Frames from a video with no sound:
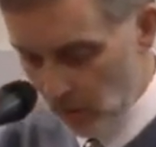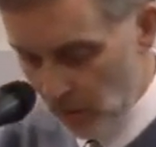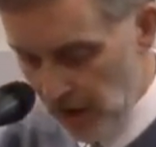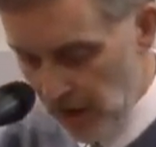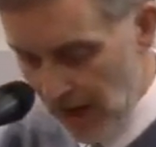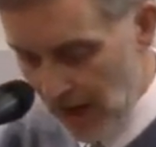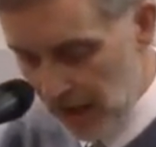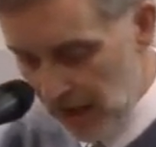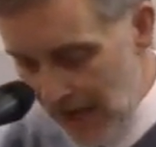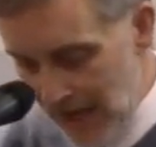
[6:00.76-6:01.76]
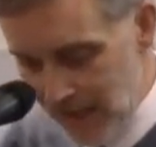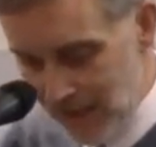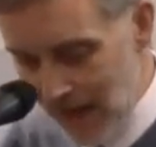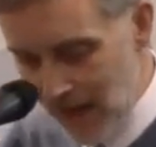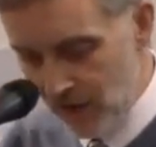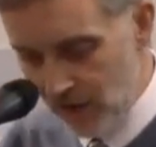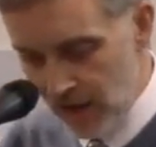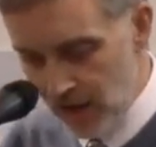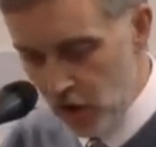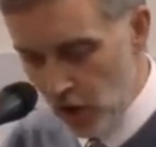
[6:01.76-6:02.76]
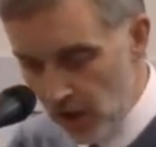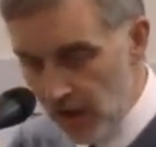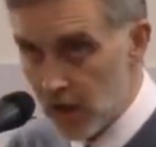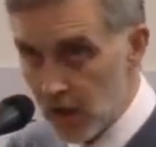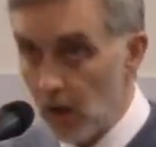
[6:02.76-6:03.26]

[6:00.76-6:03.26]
Well, we see at a later date than this, John is